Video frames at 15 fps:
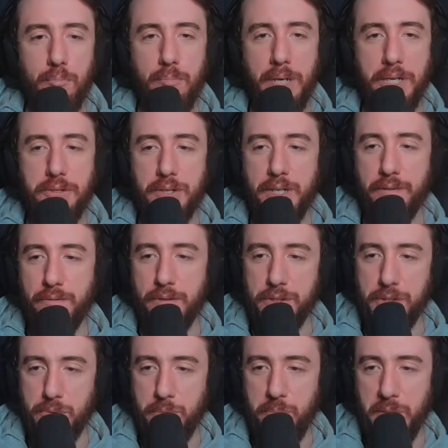Major
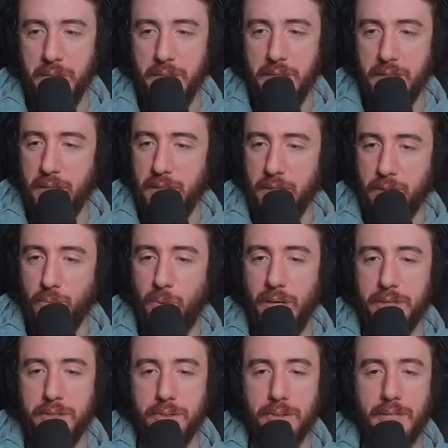difference would be the
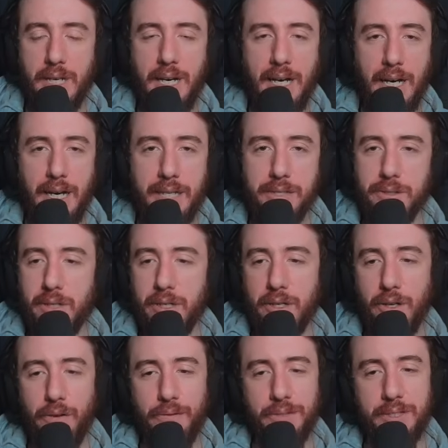Watcher's Eye. You can
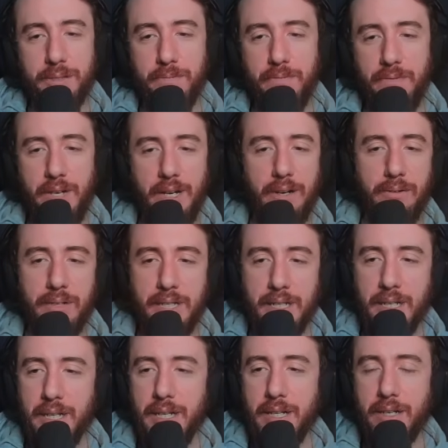go for some very